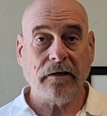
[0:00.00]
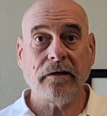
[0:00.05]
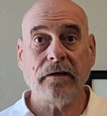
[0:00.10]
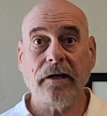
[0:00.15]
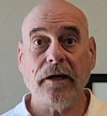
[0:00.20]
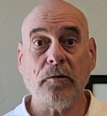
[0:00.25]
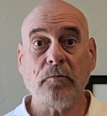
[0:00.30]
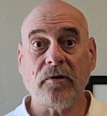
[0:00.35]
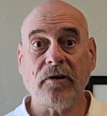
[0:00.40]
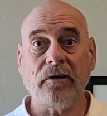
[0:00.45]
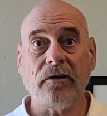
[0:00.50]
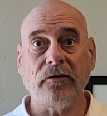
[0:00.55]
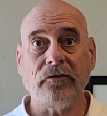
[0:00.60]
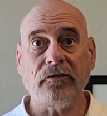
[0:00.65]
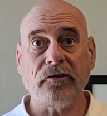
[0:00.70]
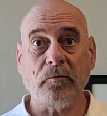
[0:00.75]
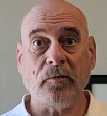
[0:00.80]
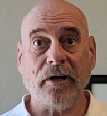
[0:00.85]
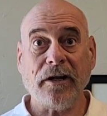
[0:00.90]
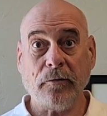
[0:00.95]
Hey
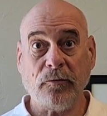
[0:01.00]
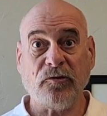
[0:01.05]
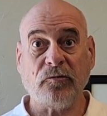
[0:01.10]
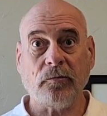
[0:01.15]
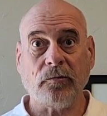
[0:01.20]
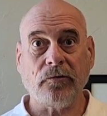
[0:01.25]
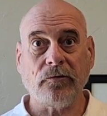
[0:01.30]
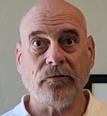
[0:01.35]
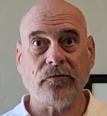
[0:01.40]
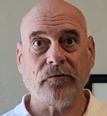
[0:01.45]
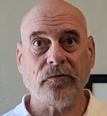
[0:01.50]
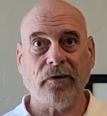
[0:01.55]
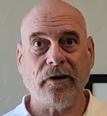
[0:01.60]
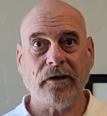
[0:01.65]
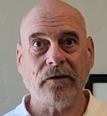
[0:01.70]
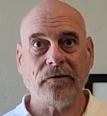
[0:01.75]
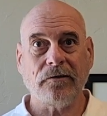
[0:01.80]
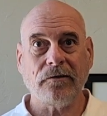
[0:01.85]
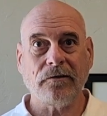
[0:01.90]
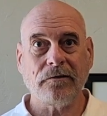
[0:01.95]
MacKenzie, my name is Bruce
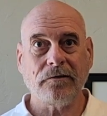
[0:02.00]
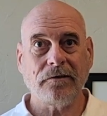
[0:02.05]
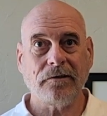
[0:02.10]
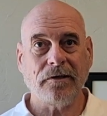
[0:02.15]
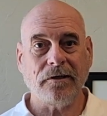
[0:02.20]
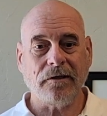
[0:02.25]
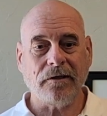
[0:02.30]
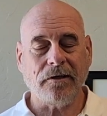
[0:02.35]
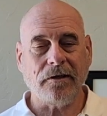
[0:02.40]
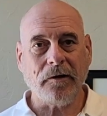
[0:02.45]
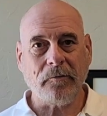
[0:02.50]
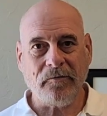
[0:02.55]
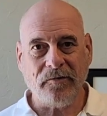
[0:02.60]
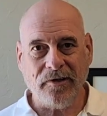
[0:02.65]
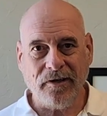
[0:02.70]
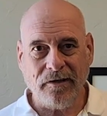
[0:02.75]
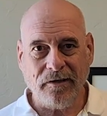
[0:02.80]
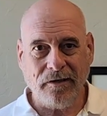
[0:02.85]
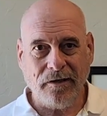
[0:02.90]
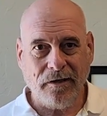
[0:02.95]
Frankel.
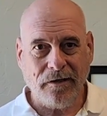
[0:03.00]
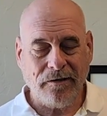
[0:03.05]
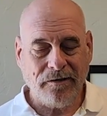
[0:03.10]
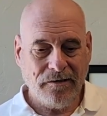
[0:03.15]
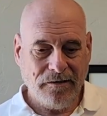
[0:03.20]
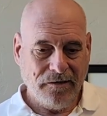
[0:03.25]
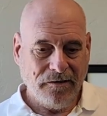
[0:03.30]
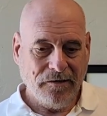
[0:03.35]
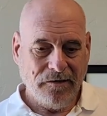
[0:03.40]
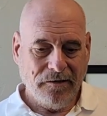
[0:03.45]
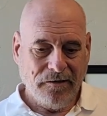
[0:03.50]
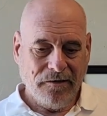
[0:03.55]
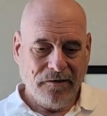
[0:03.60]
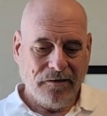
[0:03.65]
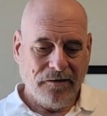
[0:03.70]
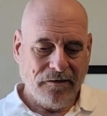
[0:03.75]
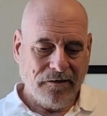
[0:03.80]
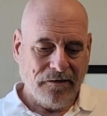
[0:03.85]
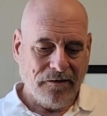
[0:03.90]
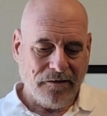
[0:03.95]
I'm the, uh,
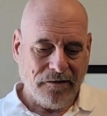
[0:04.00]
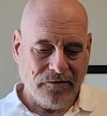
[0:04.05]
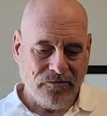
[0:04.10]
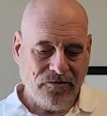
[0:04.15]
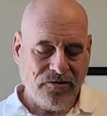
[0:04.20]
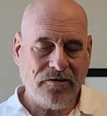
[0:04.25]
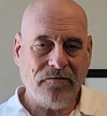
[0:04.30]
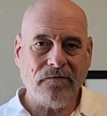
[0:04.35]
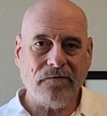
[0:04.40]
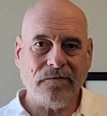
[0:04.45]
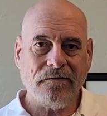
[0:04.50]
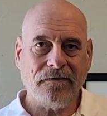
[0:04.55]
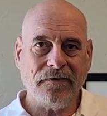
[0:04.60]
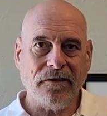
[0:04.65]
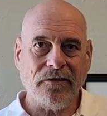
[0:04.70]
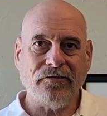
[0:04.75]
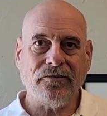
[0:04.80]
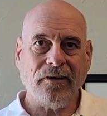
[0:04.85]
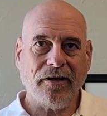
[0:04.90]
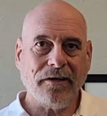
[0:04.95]
the Chief
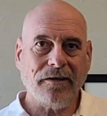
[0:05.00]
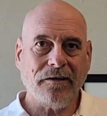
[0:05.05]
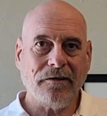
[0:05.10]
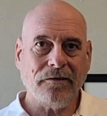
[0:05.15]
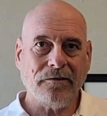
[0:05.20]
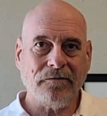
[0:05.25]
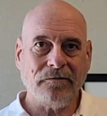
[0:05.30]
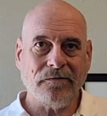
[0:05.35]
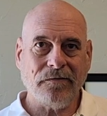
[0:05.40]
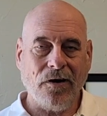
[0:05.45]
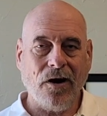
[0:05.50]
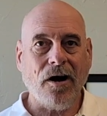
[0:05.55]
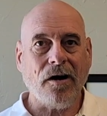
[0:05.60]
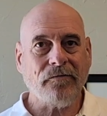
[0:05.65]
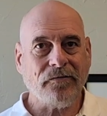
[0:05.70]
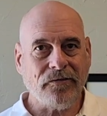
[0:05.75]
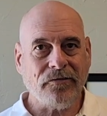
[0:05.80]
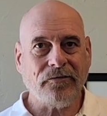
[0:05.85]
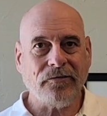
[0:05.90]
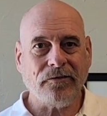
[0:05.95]
Executive
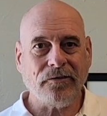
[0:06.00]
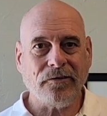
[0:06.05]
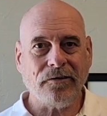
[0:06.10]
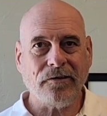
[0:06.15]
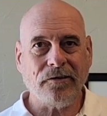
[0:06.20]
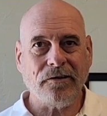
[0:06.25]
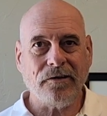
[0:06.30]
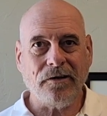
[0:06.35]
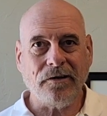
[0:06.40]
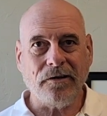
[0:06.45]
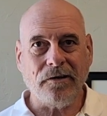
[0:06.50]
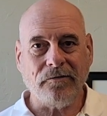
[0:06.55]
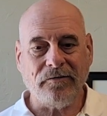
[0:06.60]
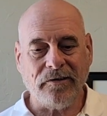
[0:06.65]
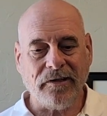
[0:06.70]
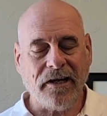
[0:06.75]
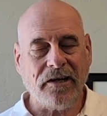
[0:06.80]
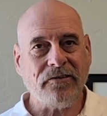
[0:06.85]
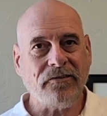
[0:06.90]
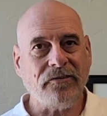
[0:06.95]
Officer
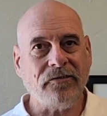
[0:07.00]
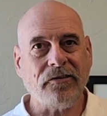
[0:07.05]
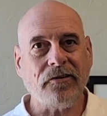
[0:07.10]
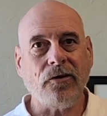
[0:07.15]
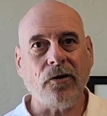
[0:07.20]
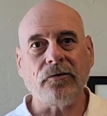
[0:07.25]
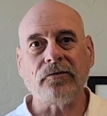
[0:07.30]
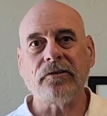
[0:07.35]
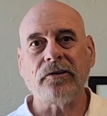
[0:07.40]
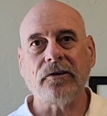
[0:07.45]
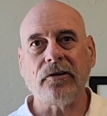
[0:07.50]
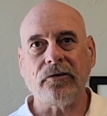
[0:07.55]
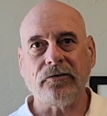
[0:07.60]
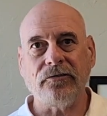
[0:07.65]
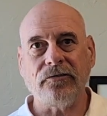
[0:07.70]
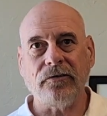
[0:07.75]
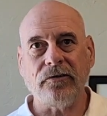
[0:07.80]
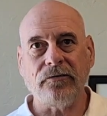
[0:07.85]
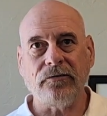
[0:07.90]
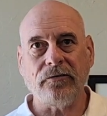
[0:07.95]
of an agency called
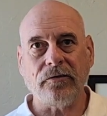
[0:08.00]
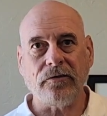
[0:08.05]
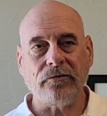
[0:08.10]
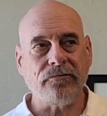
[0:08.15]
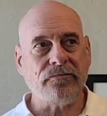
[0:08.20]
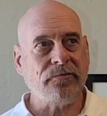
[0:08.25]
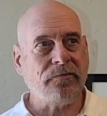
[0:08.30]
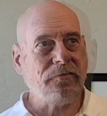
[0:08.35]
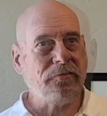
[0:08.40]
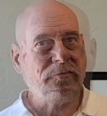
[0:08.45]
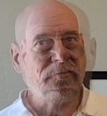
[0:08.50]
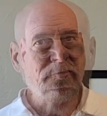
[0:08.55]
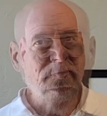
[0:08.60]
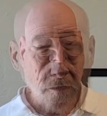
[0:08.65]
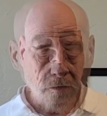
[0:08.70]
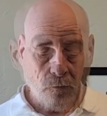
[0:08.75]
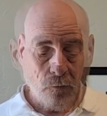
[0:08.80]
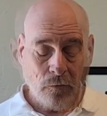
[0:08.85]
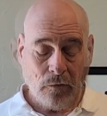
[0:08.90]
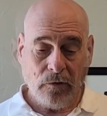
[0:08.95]
DRC Solutions.
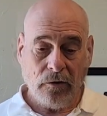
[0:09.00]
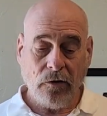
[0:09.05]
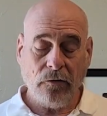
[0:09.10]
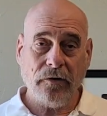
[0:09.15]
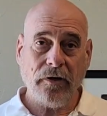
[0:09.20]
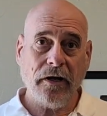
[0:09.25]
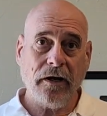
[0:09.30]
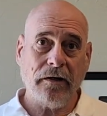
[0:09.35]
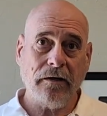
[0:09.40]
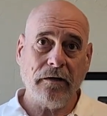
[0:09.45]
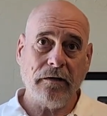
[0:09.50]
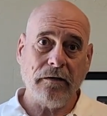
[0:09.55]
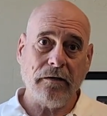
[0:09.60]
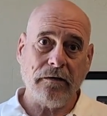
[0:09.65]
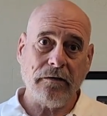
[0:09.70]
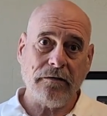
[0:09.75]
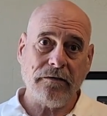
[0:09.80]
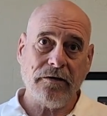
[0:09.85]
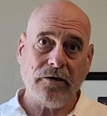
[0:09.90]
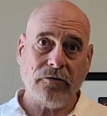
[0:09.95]
Uh, we're located
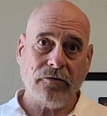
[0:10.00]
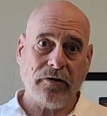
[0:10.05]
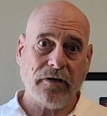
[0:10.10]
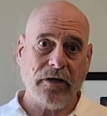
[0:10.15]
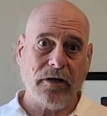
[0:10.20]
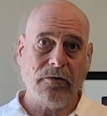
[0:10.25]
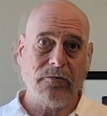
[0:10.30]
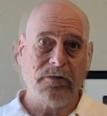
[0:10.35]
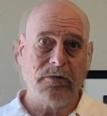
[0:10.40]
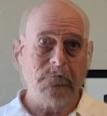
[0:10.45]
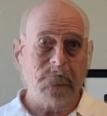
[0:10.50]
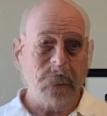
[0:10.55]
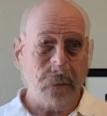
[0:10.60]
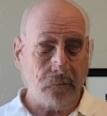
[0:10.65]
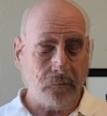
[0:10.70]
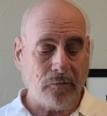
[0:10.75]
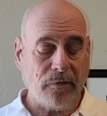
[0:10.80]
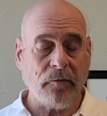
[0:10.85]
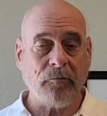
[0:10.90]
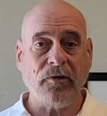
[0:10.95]
in Tarrant County,
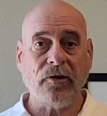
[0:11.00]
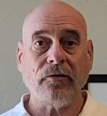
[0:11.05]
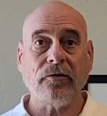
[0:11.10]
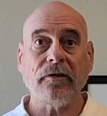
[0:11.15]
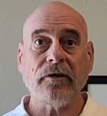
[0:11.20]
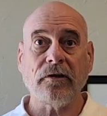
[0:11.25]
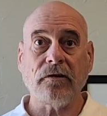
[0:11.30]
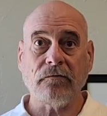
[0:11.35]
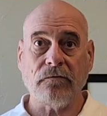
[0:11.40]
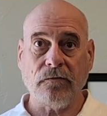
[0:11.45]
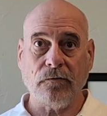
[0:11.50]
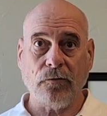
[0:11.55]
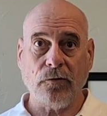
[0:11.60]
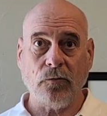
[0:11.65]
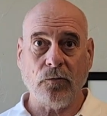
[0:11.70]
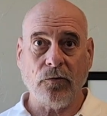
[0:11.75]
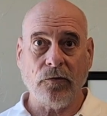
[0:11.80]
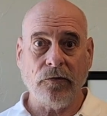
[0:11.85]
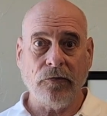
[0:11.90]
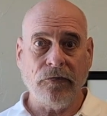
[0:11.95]
primarily in
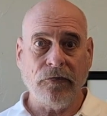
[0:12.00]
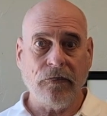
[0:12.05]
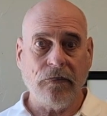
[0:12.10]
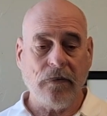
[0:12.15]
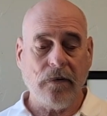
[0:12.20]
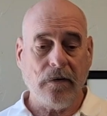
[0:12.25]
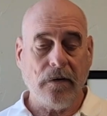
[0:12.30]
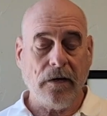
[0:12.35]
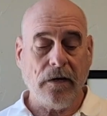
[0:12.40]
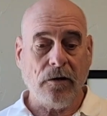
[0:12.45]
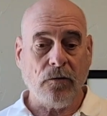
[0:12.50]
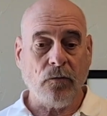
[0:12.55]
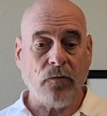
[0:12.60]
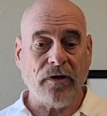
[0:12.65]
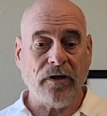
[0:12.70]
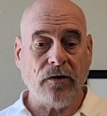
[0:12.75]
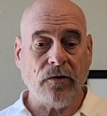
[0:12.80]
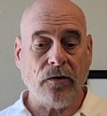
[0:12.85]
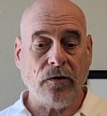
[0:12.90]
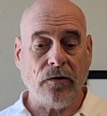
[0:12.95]
Fort Worth, uh,
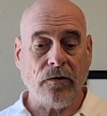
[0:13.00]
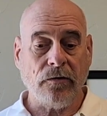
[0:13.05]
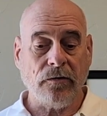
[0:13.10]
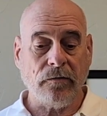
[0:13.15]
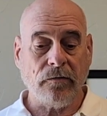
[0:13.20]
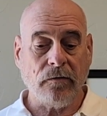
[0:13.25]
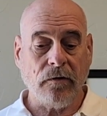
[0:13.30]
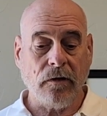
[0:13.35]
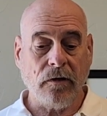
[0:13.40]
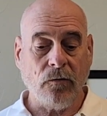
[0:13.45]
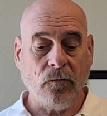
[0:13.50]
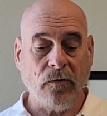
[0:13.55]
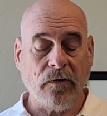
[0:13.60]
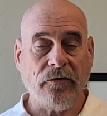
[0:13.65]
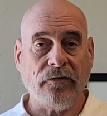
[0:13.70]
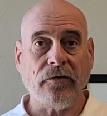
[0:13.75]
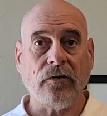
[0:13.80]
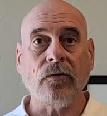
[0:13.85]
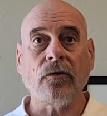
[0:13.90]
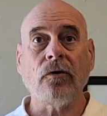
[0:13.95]
and we are uh,
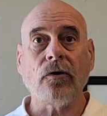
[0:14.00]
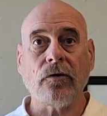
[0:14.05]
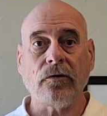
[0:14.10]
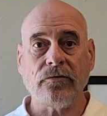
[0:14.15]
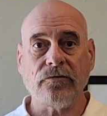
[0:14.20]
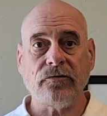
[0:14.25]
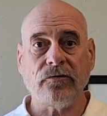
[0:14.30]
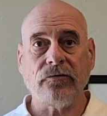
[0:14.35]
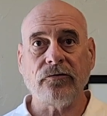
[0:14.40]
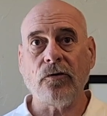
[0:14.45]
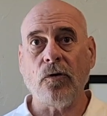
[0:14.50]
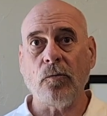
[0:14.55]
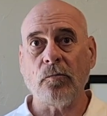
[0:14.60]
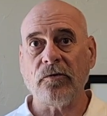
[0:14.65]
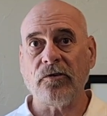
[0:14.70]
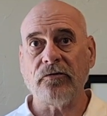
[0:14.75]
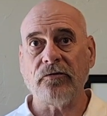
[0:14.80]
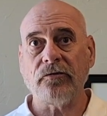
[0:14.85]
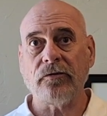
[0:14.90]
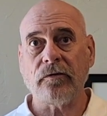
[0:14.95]
one of the largest
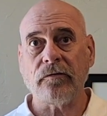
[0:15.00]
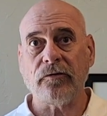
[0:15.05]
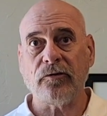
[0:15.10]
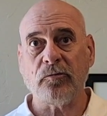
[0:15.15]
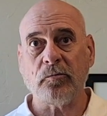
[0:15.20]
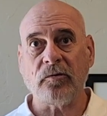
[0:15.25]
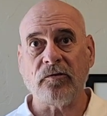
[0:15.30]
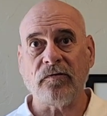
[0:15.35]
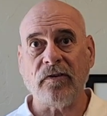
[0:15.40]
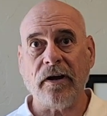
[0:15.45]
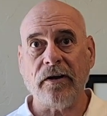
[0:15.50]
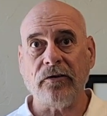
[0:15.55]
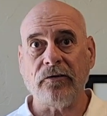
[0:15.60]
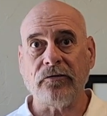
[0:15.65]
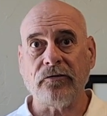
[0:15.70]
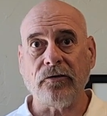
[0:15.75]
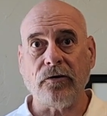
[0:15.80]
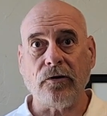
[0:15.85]
homeless service providers